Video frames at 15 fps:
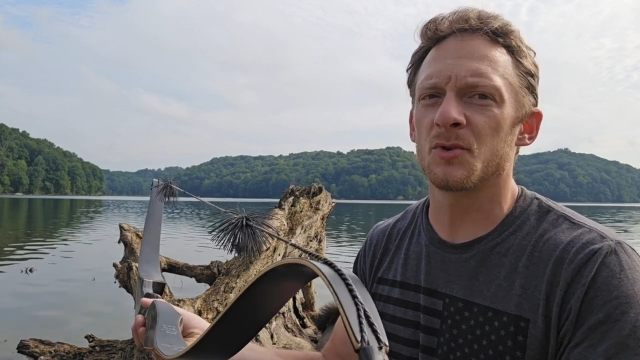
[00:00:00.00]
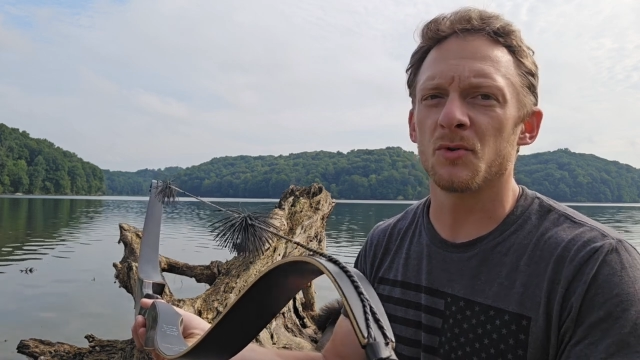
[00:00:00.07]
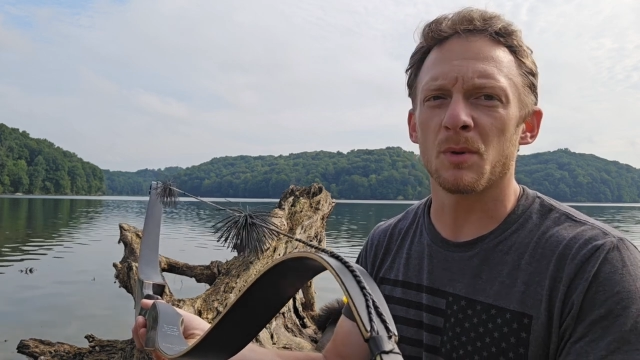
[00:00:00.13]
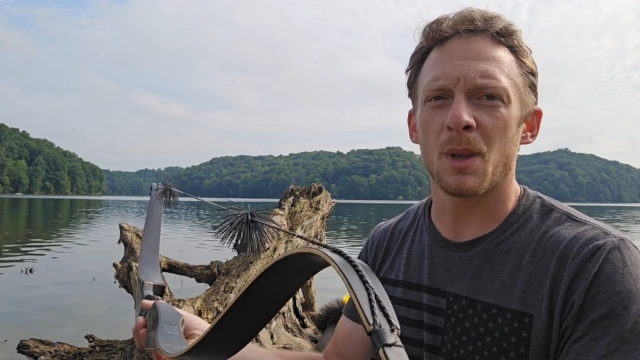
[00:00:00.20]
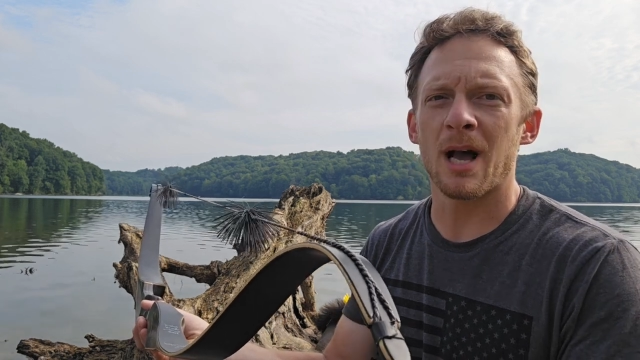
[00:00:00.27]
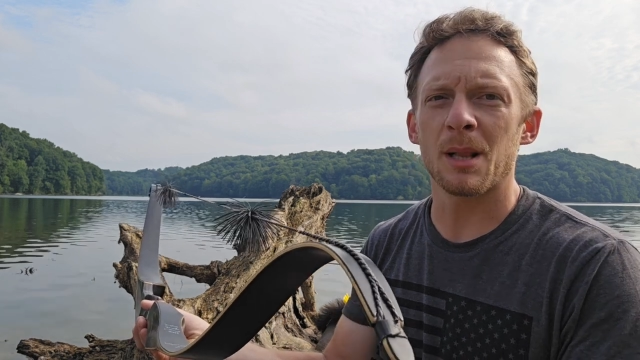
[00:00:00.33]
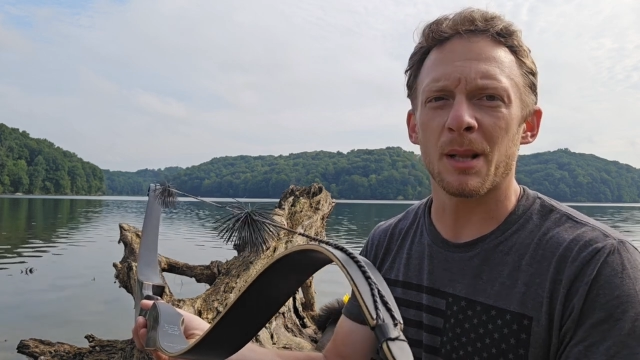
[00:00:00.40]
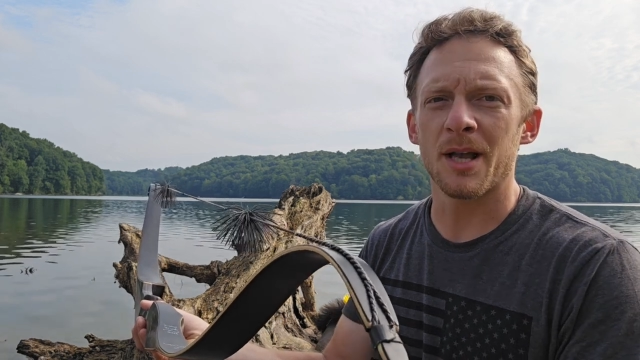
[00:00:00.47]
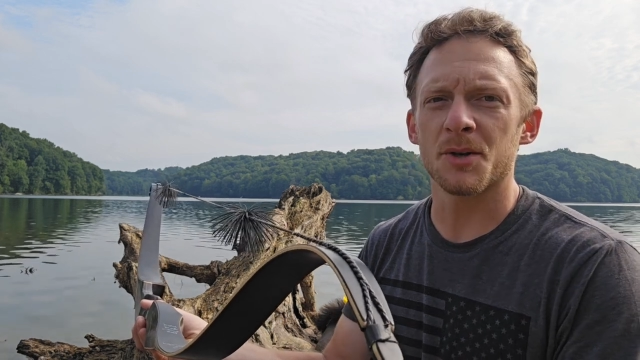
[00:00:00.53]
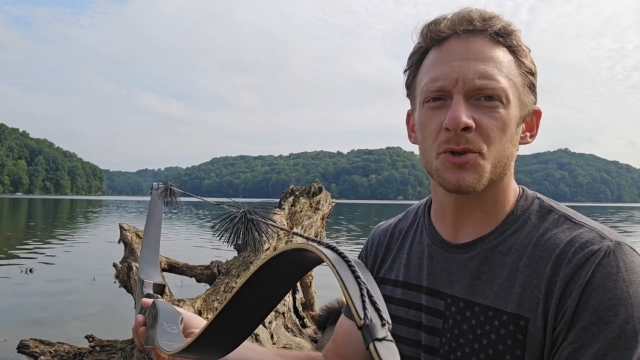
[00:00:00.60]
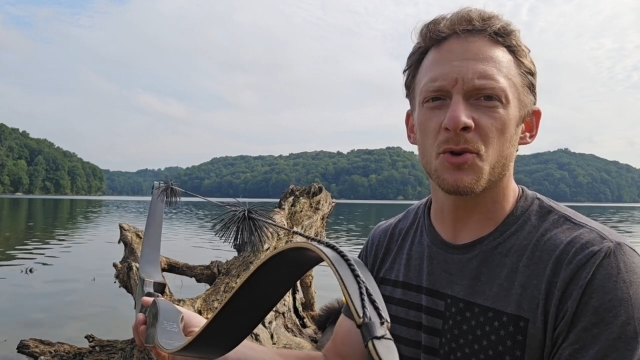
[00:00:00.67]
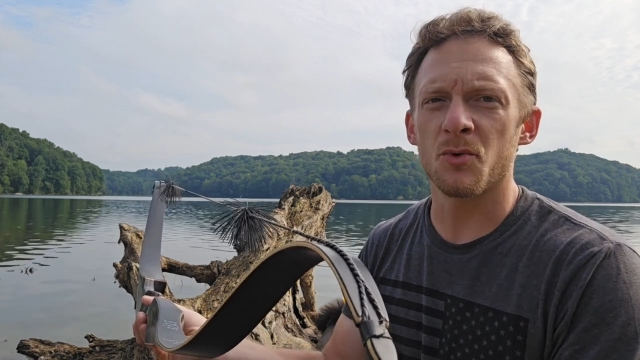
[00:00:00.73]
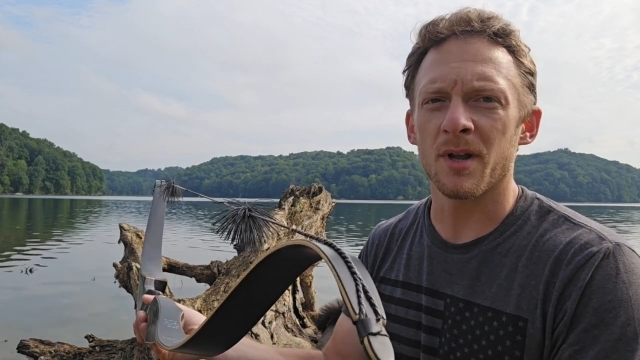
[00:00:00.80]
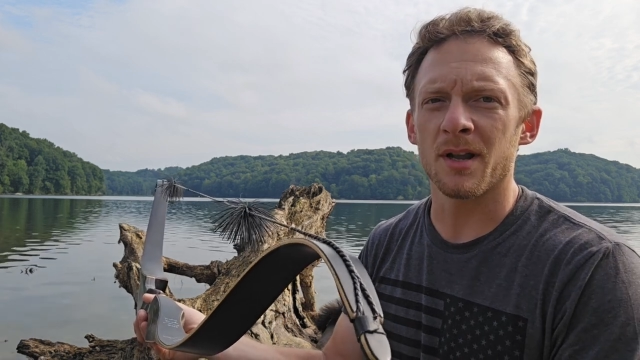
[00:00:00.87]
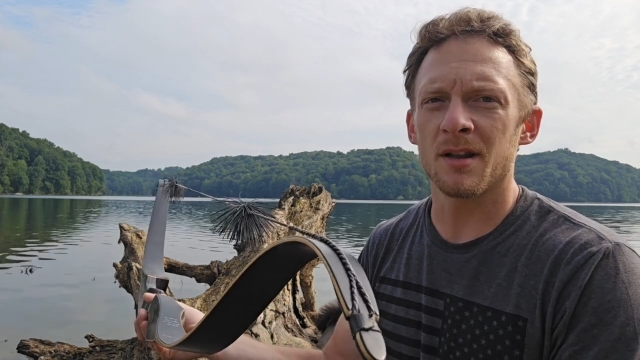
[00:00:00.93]
do a lot less
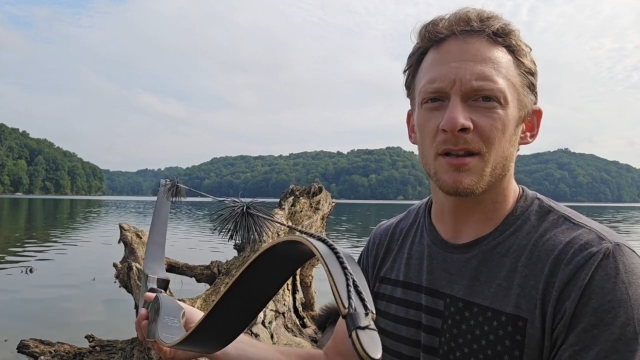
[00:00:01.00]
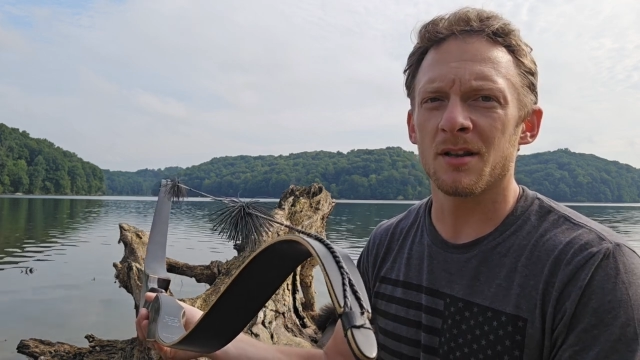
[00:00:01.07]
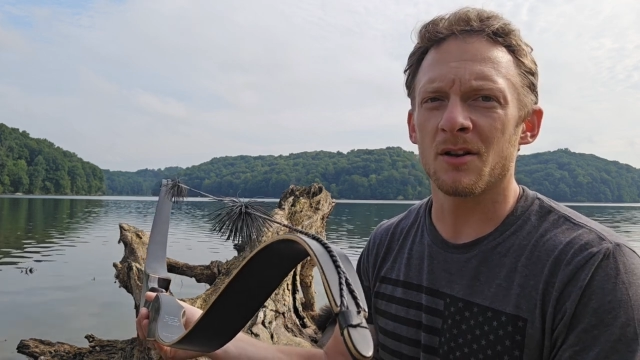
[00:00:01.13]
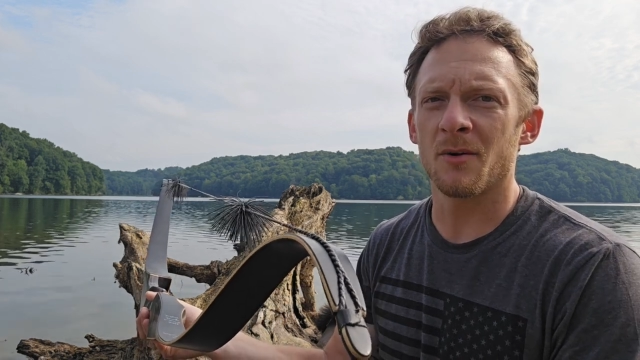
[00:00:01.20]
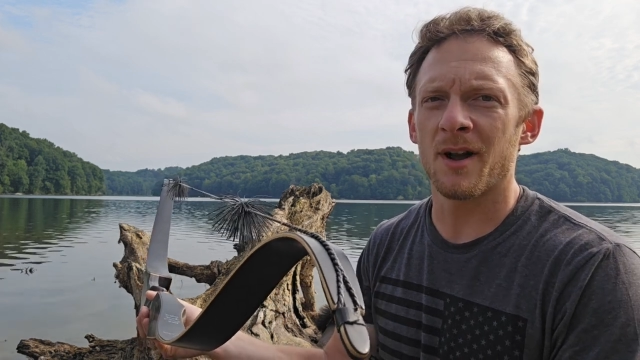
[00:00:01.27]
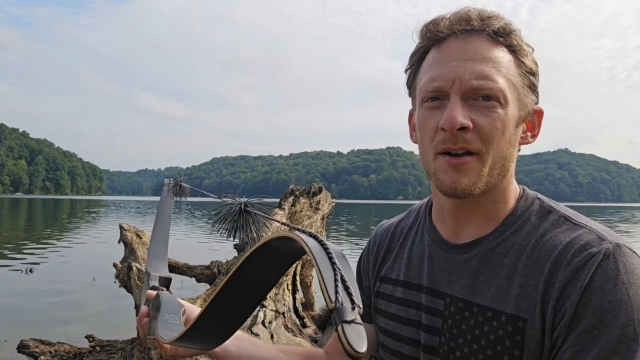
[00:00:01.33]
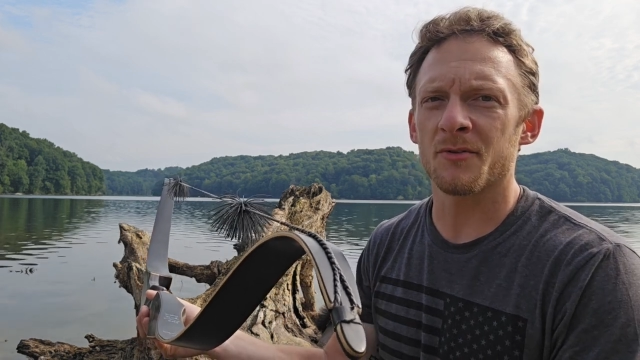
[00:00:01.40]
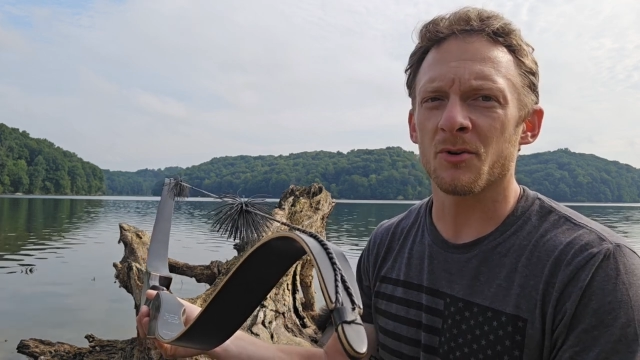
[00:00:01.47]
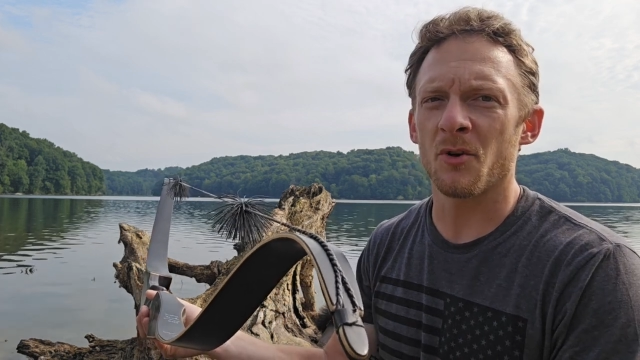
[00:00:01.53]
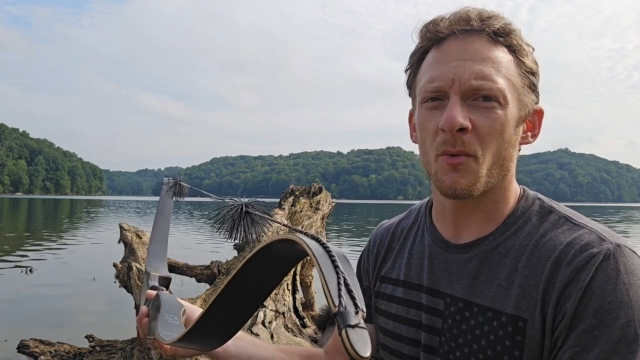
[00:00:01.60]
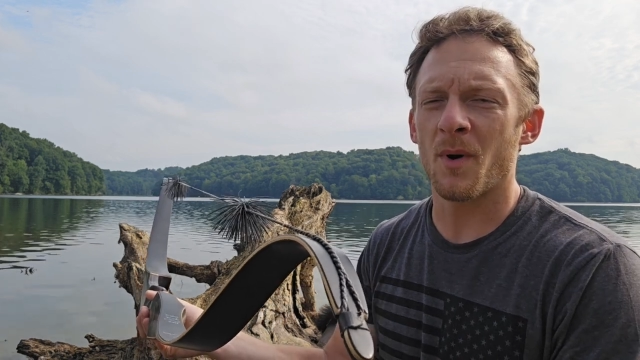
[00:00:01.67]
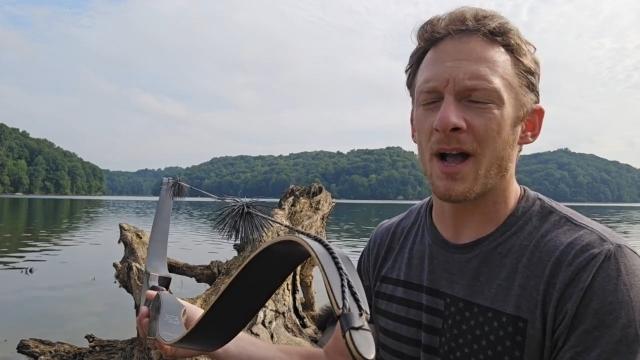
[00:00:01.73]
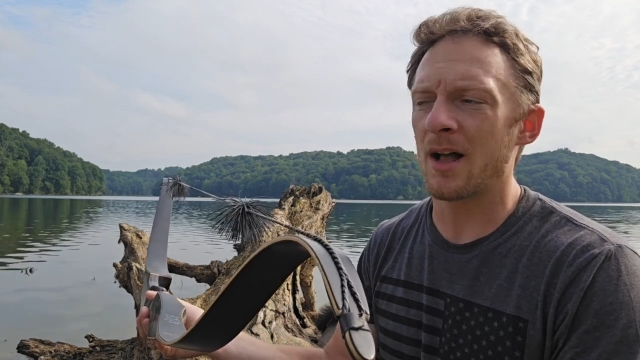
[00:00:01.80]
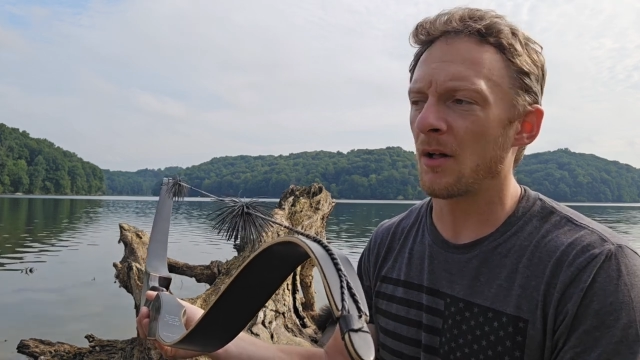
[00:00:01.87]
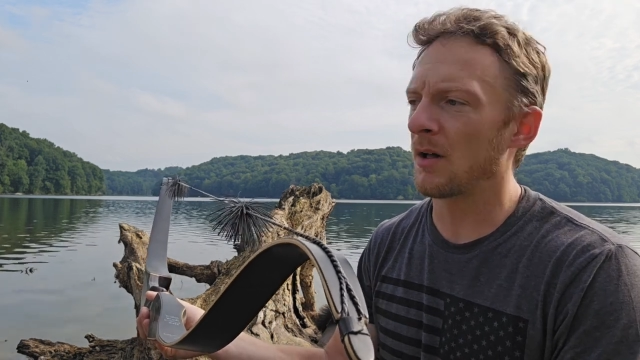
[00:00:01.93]
shooting, after a
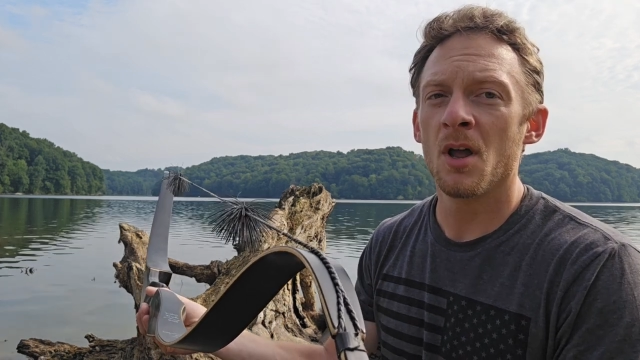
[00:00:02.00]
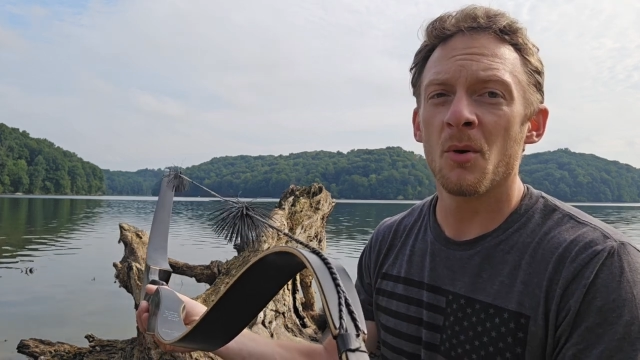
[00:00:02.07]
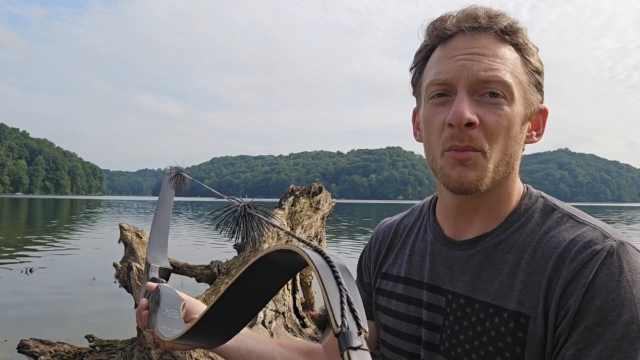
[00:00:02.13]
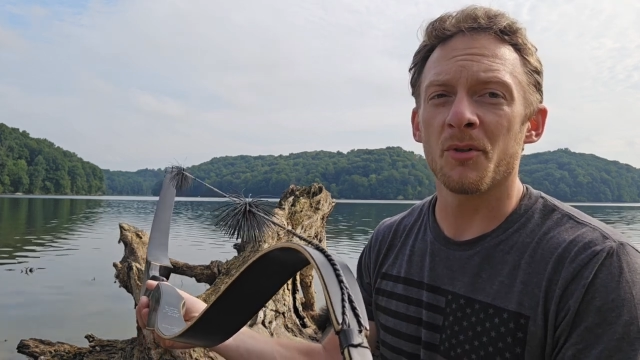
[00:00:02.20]
while.